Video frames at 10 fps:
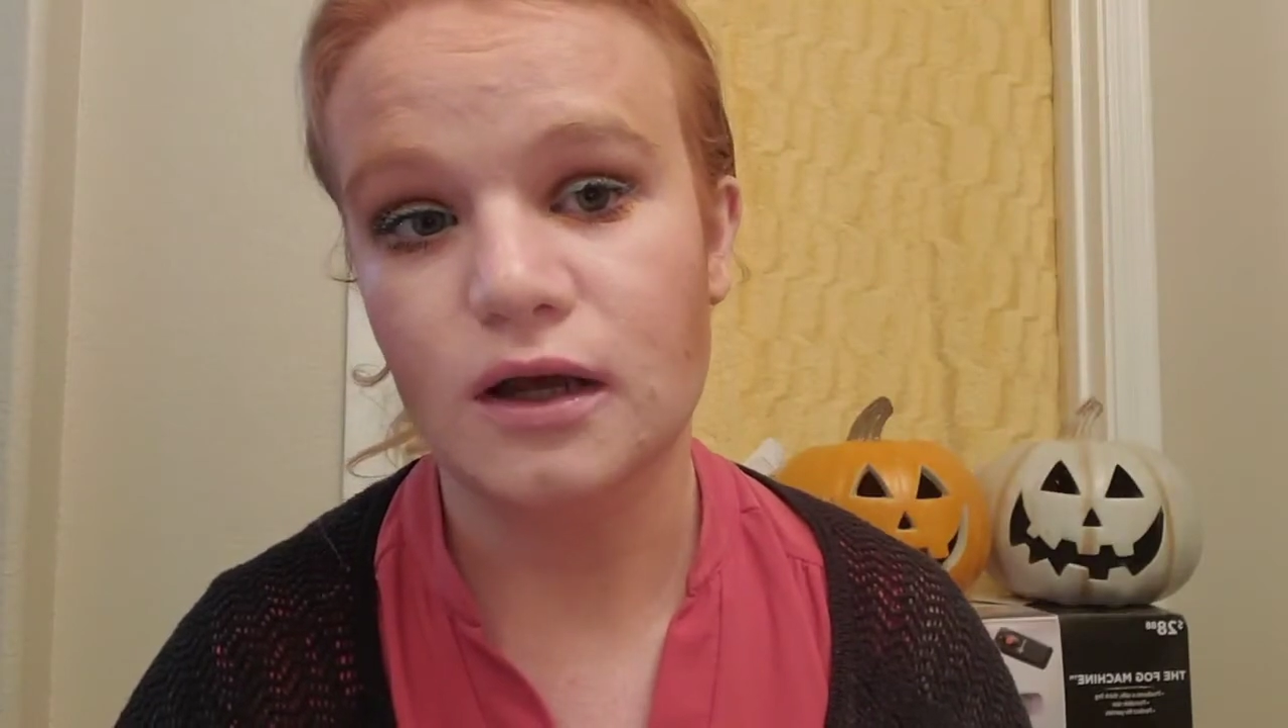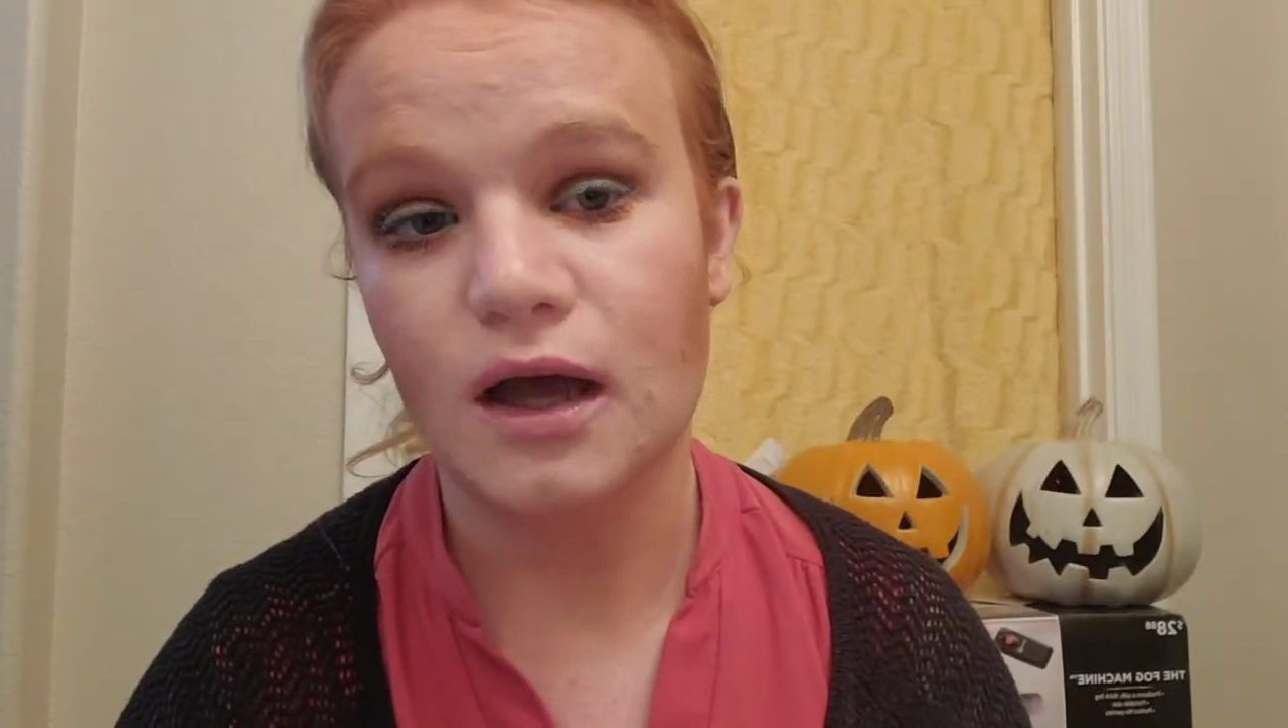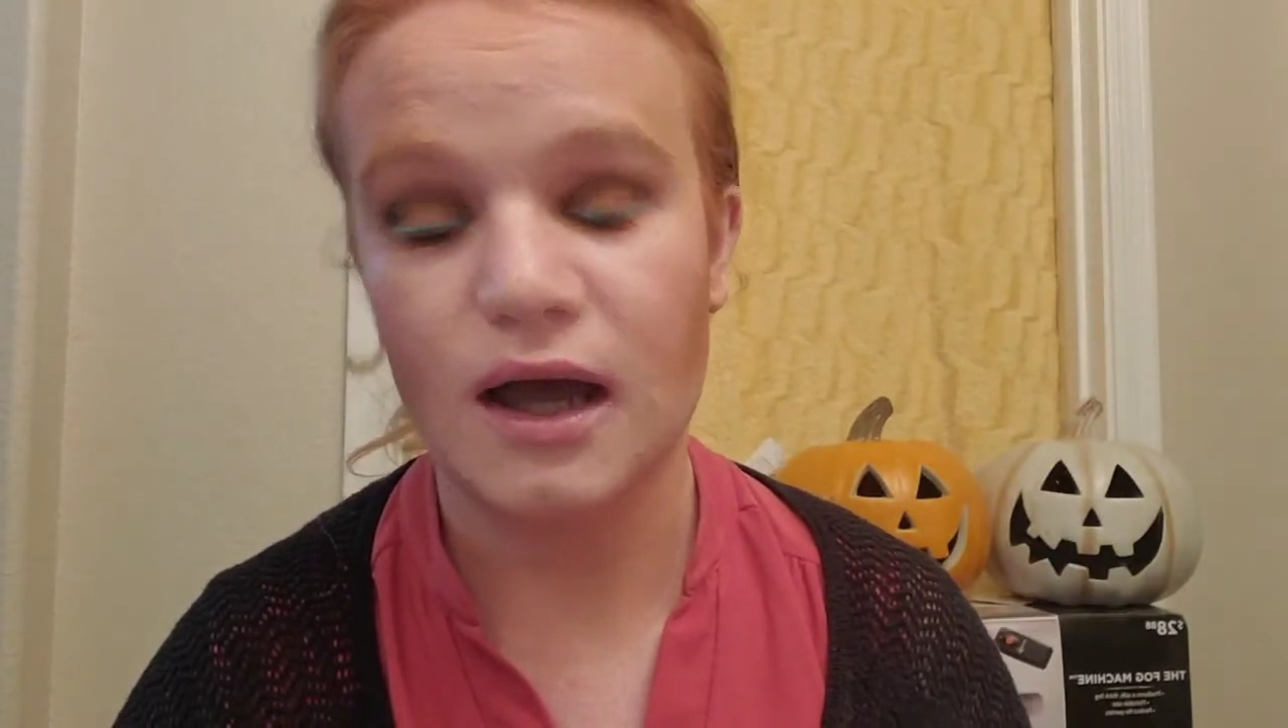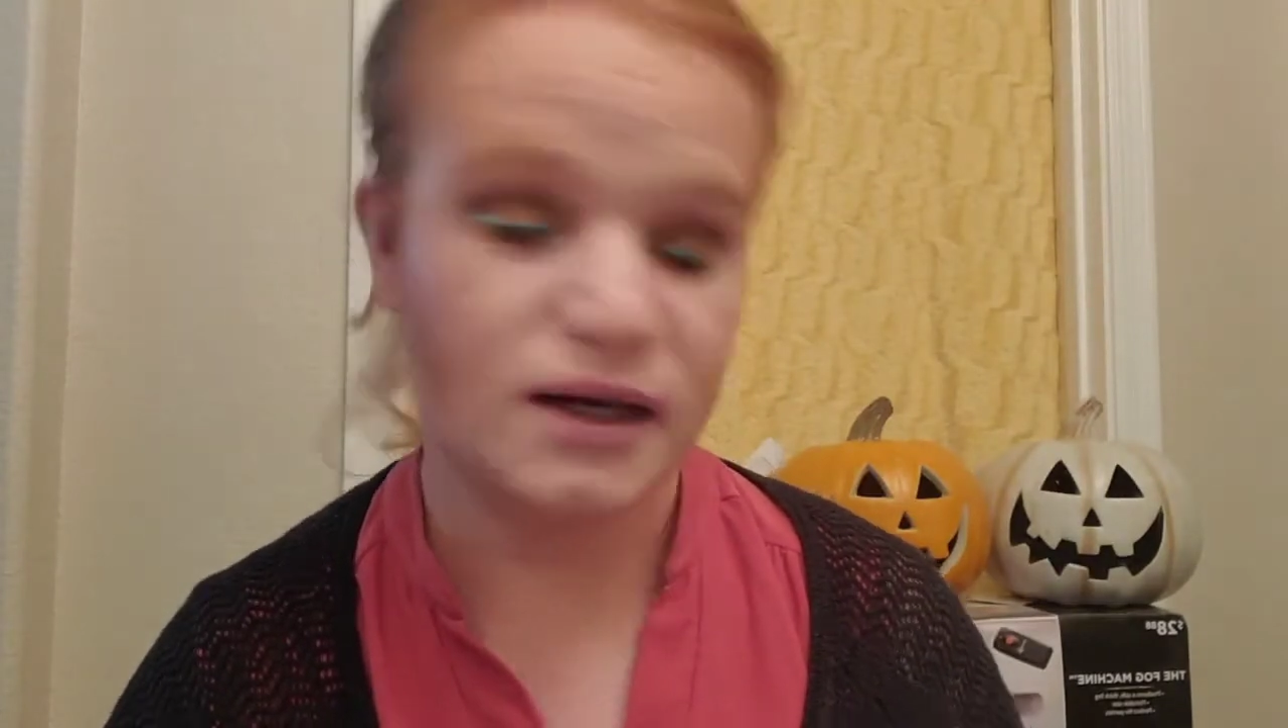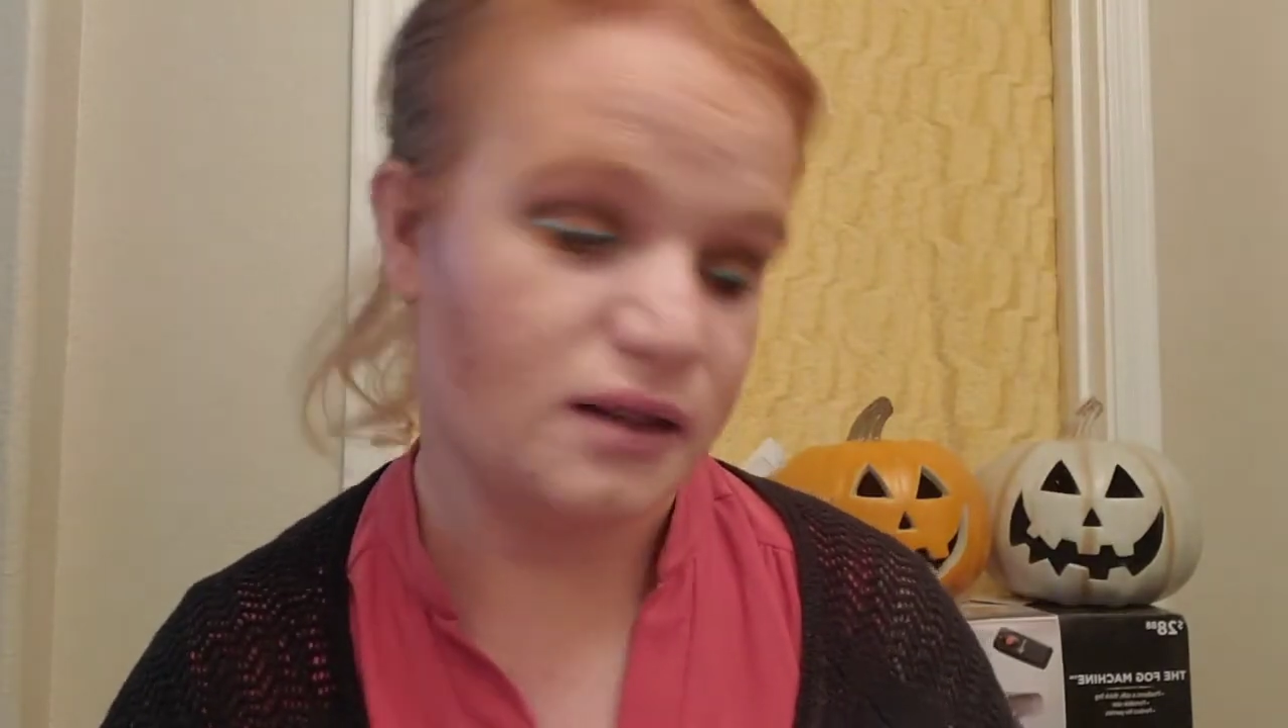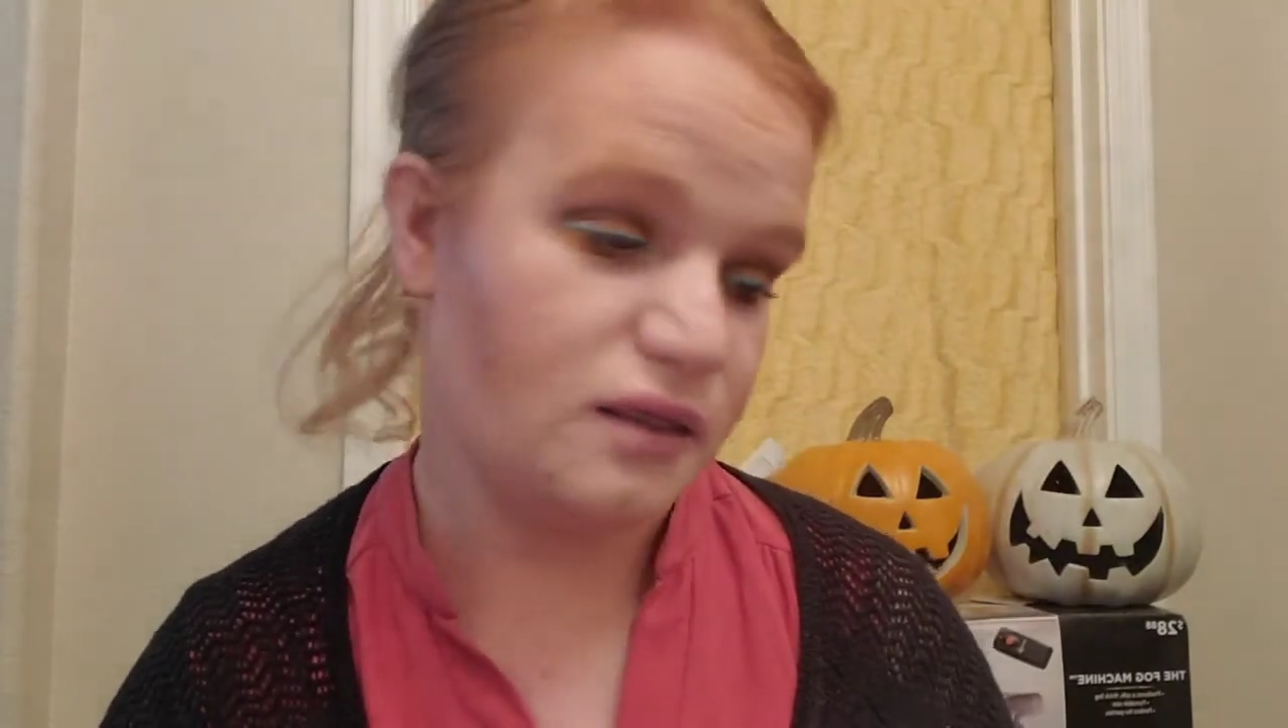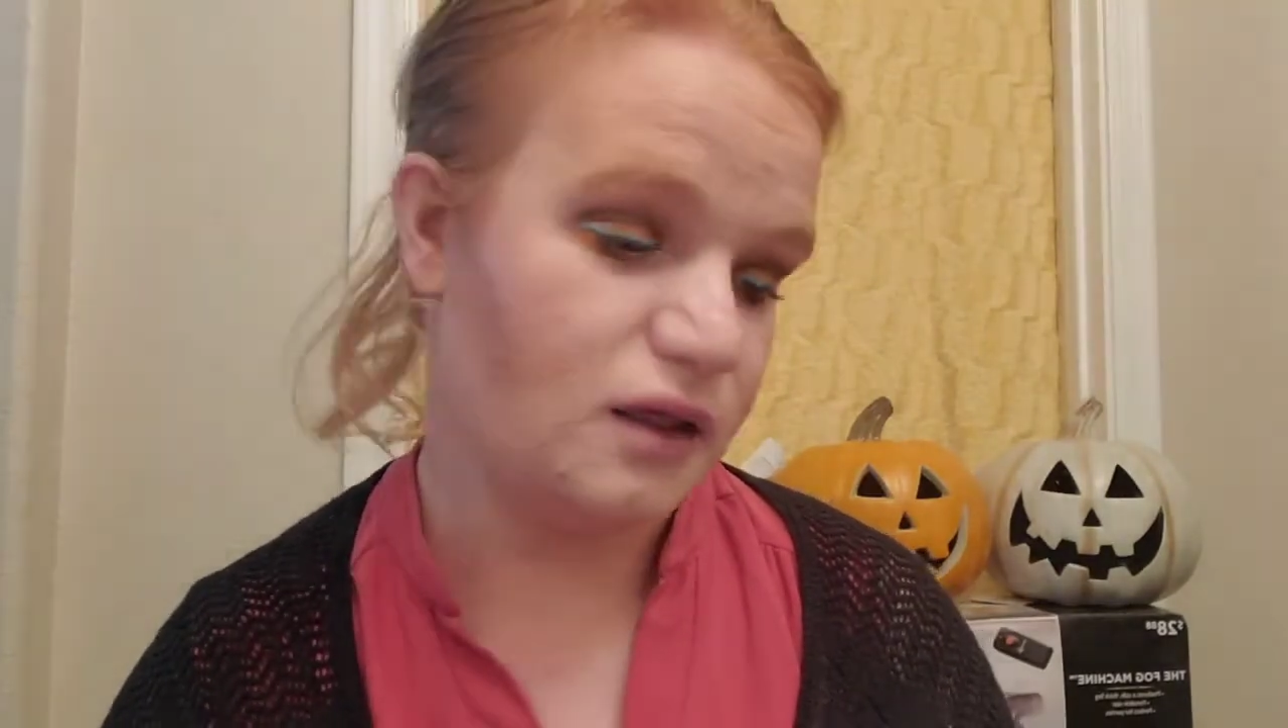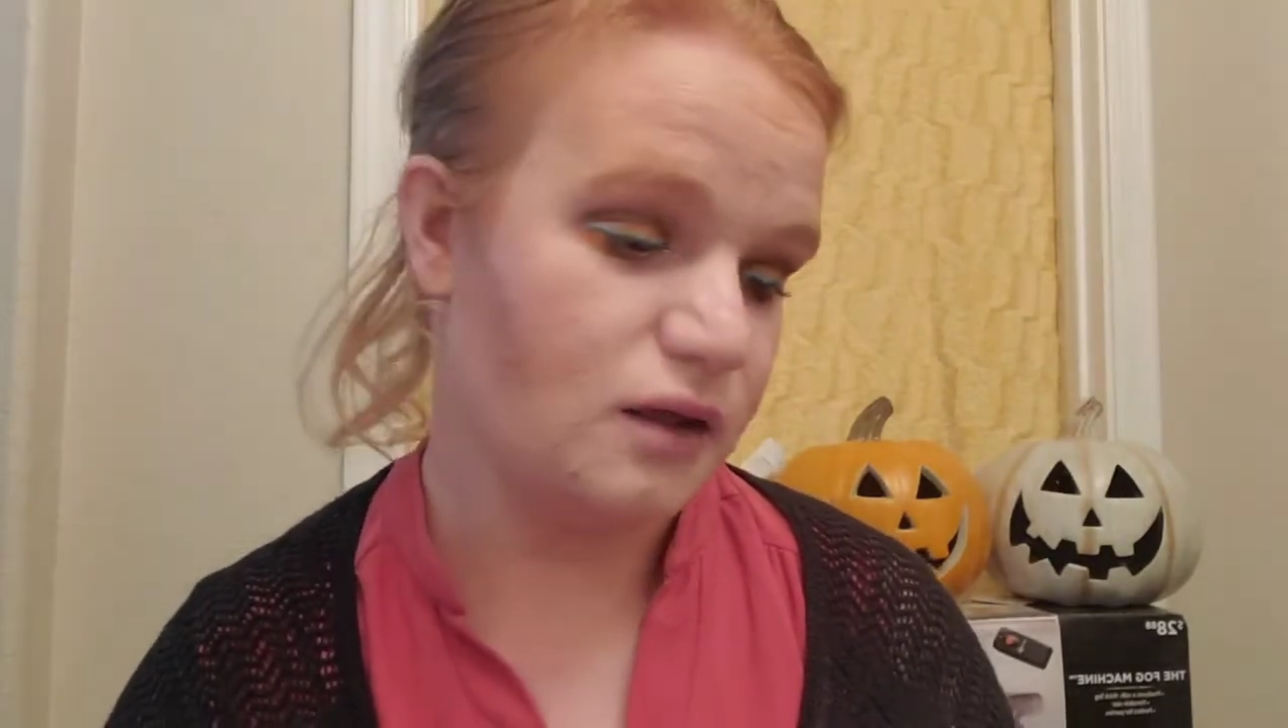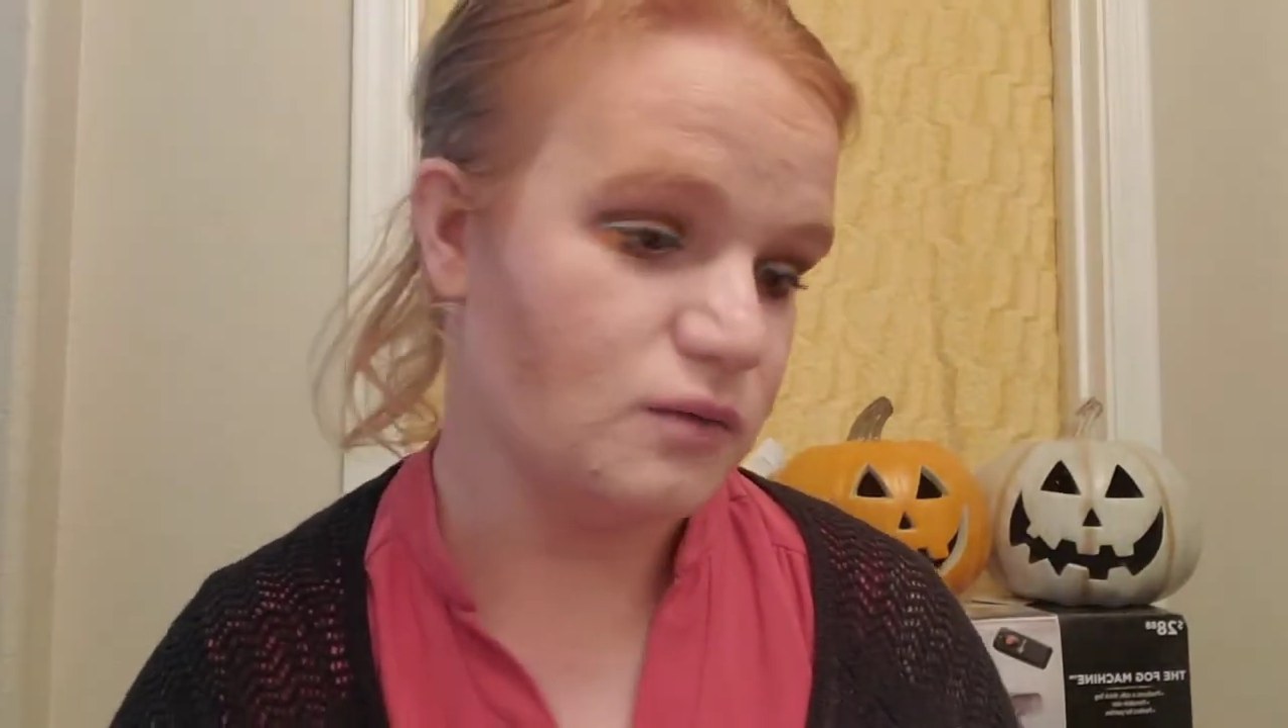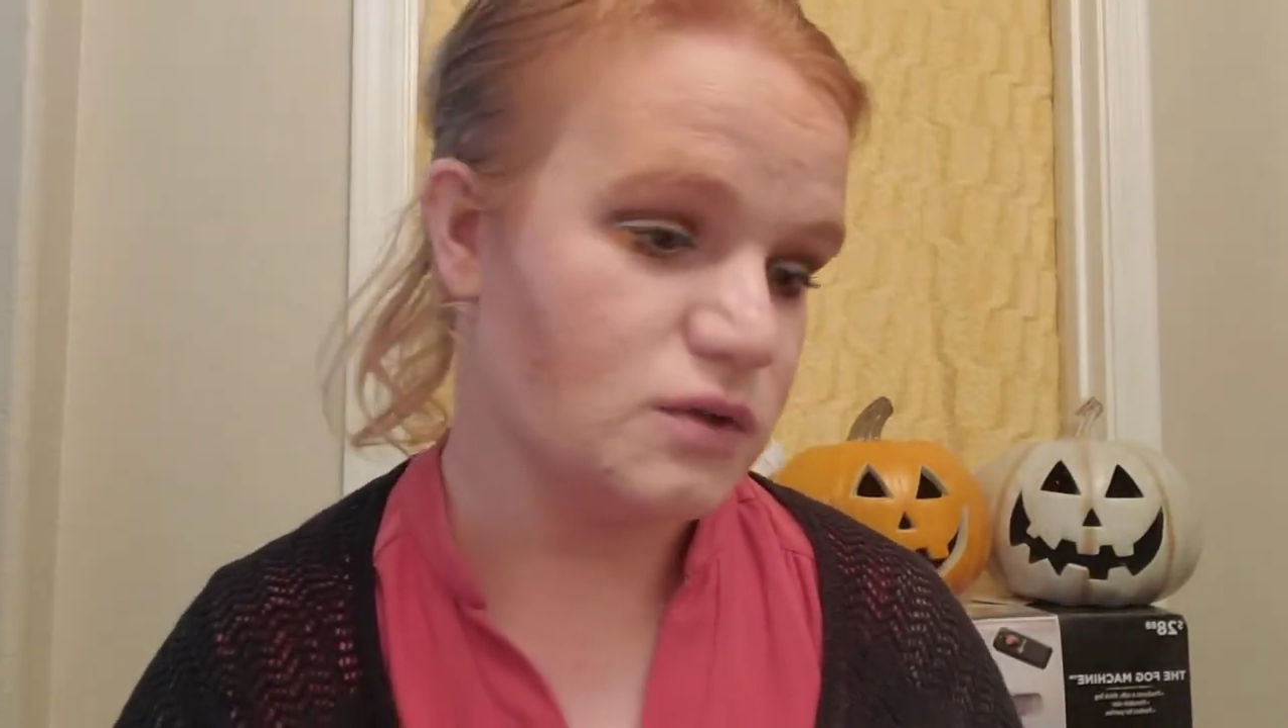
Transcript: I didn't think it